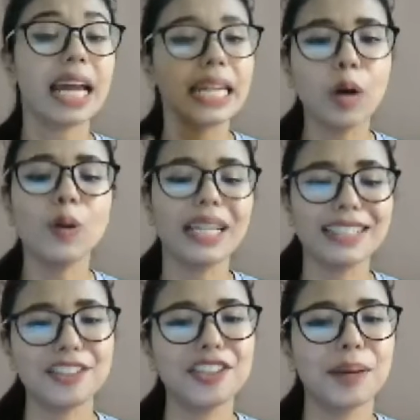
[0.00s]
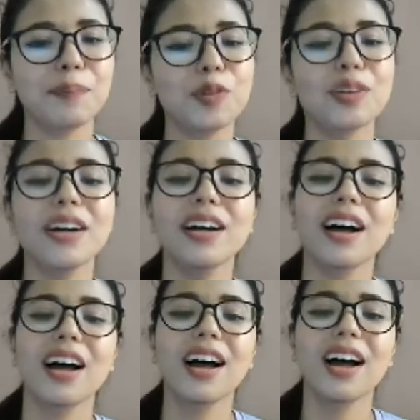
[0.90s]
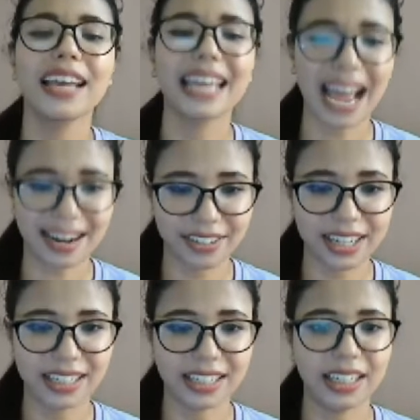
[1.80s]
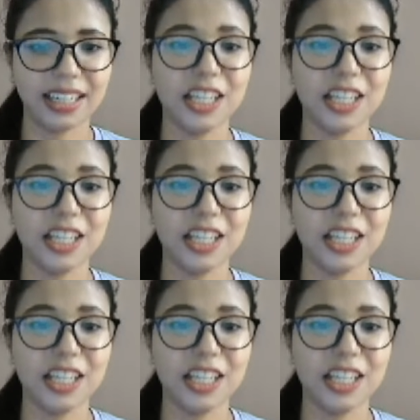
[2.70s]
Now let's jump to the candidate key.